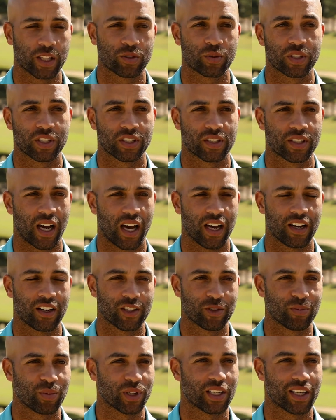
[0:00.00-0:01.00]
legs were just
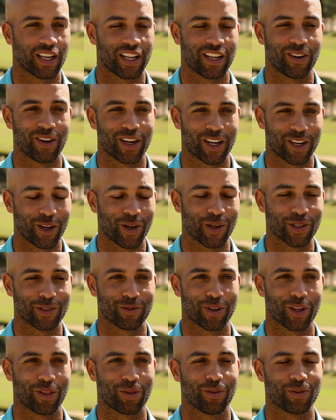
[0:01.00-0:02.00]
tired, but I know I can
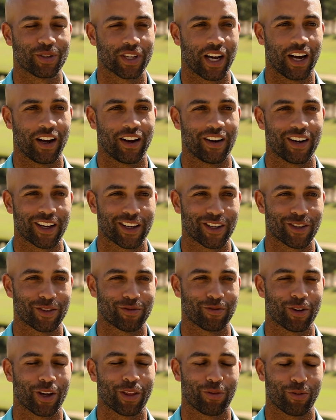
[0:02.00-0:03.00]
always run through tired. I
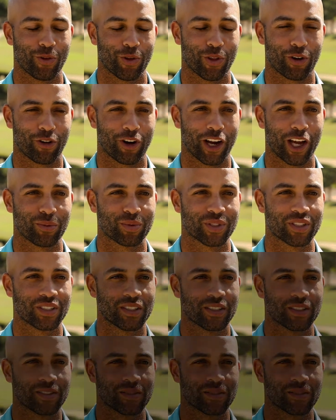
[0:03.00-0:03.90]
couldn't run through the cramps.